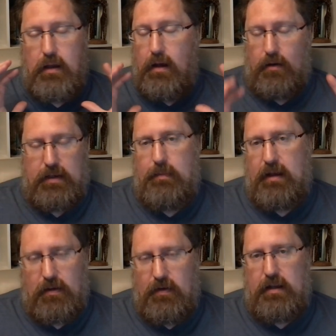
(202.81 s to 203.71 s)
I'll keep
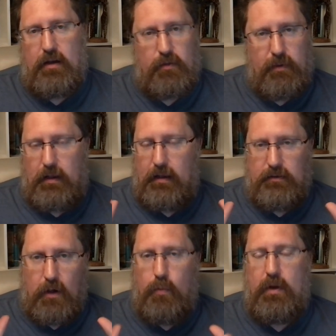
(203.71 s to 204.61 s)
making the videos, but I
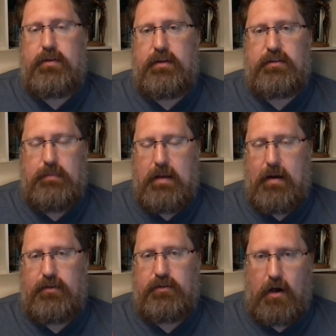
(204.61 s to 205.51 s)
don't want this to be
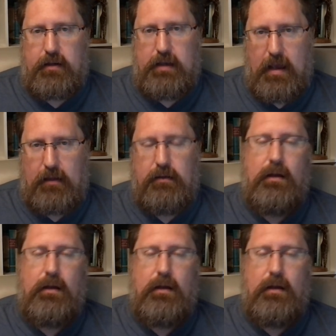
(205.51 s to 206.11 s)
about the talking head.